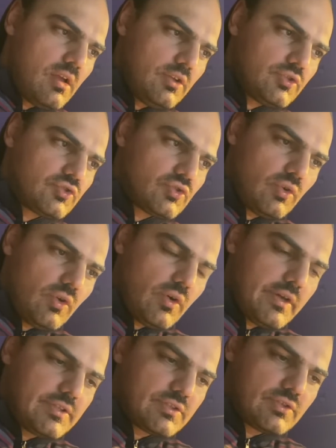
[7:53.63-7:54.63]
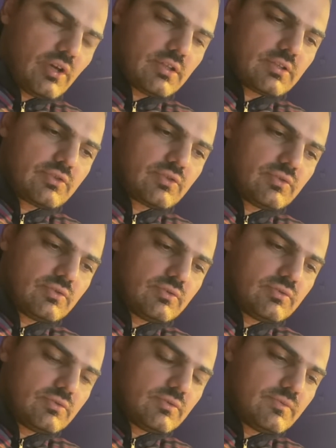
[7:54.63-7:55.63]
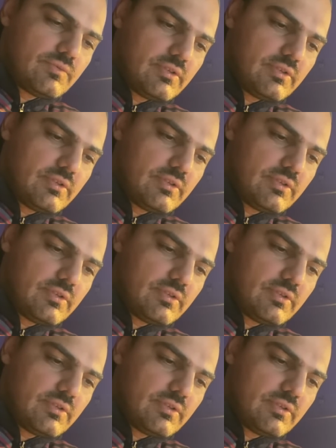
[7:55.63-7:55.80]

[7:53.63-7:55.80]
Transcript: So it's not to